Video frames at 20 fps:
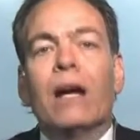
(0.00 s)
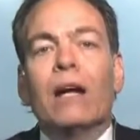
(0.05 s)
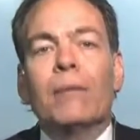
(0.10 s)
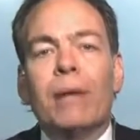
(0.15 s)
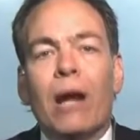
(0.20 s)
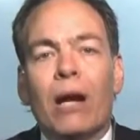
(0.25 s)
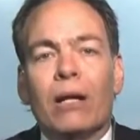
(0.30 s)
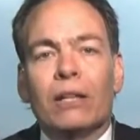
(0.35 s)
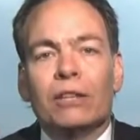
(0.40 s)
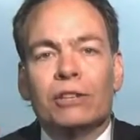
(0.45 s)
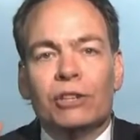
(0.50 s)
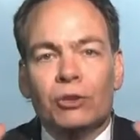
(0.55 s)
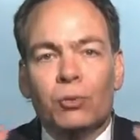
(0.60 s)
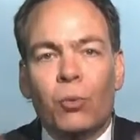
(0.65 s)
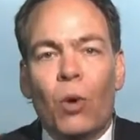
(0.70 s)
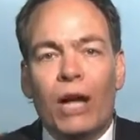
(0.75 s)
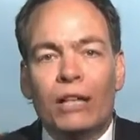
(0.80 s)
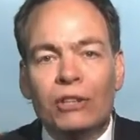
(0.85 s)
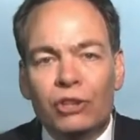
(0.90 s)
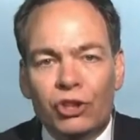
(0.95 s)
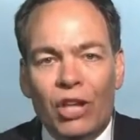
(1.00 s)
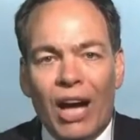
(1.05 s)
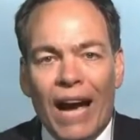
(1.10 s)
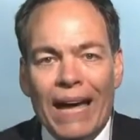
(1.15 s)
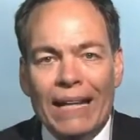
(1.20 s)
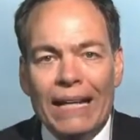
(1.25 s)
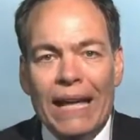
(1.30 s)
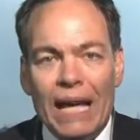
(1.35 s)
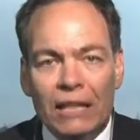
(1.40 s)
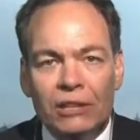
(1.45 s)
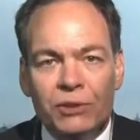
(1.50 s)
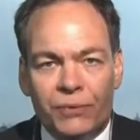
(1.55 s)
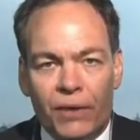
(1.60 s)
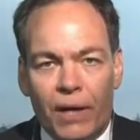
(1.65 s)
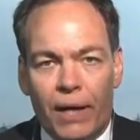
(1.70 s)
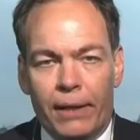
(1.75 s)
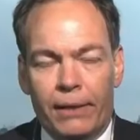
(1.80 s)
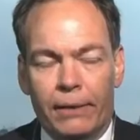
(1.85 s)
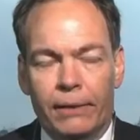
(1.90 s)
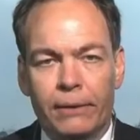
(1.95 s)
America is just one giant hedge
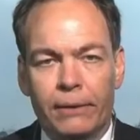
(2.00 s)
fund.